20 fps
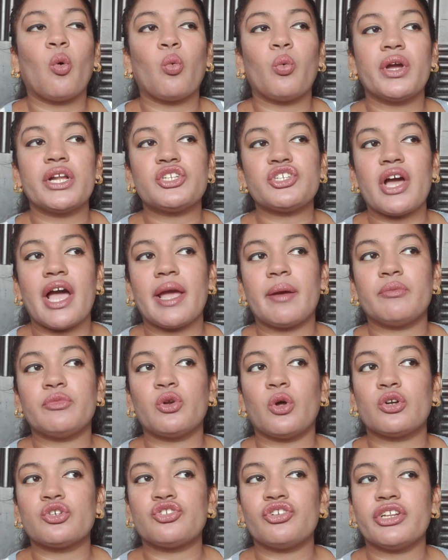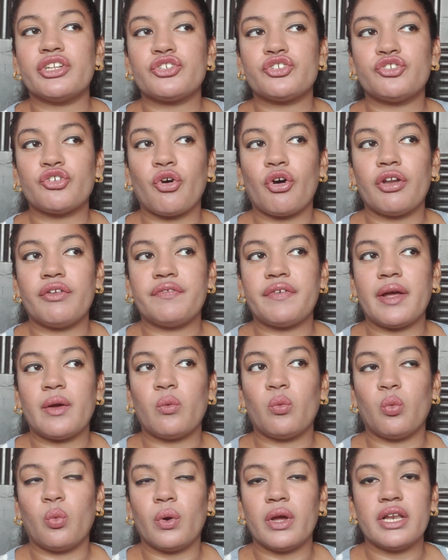which i am not really sure if i
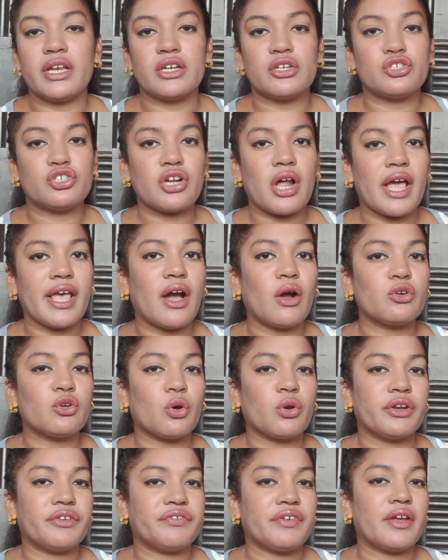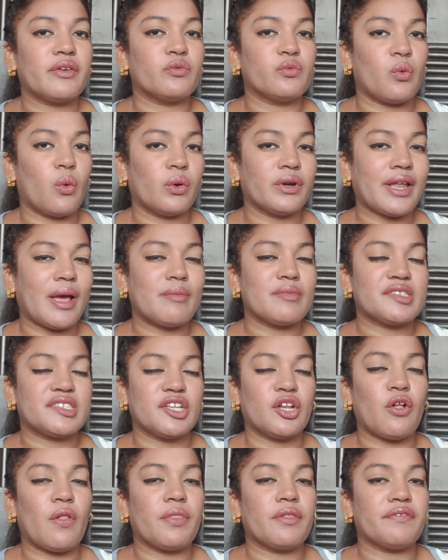will try out or if i won't i'm
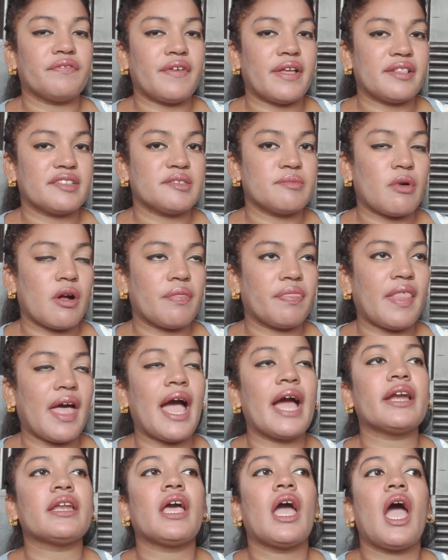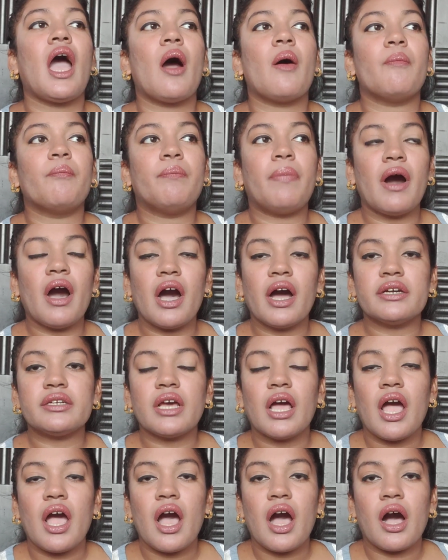still on the fence about that but
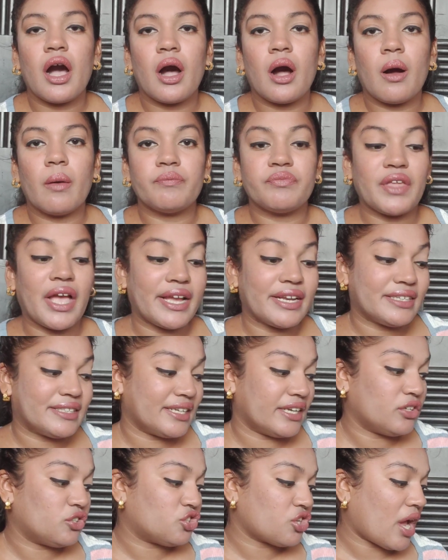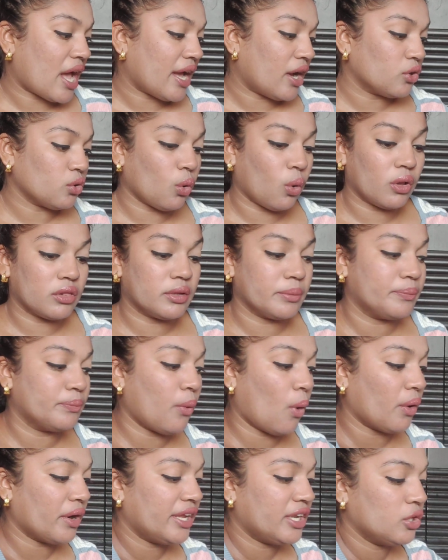um, i did try out all the
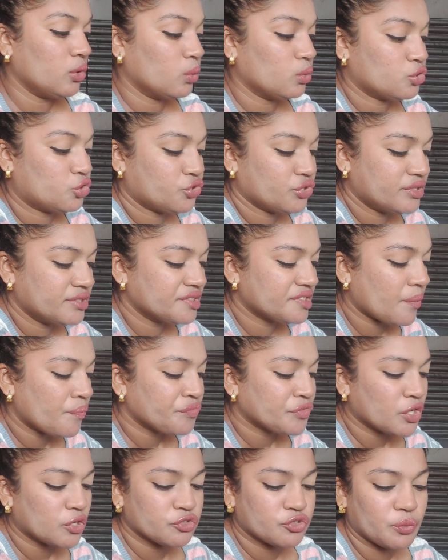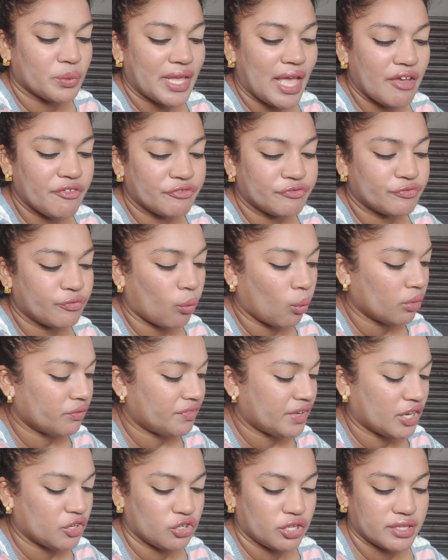body lotions so we have four
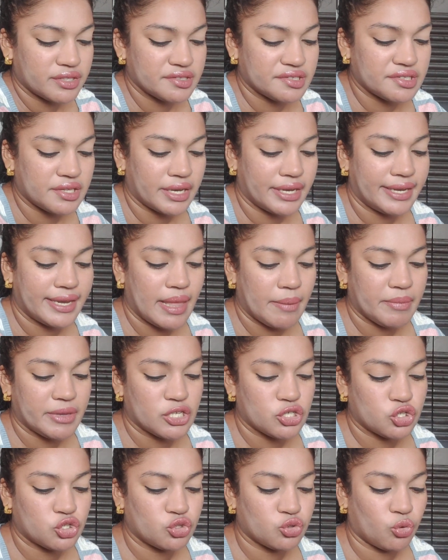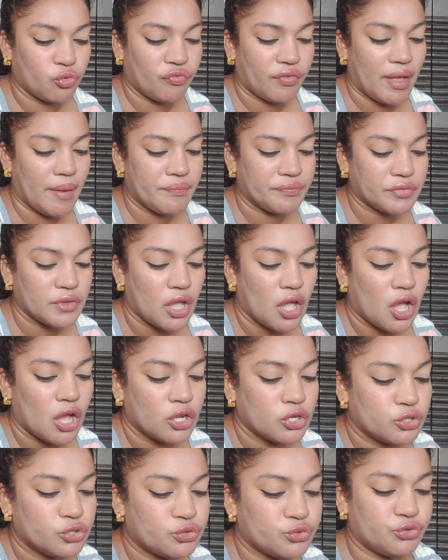variants let me show them
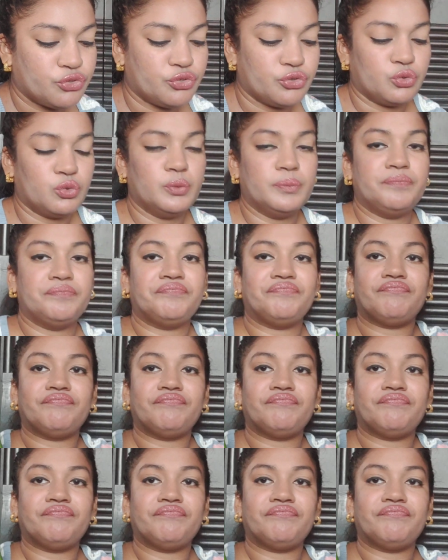to you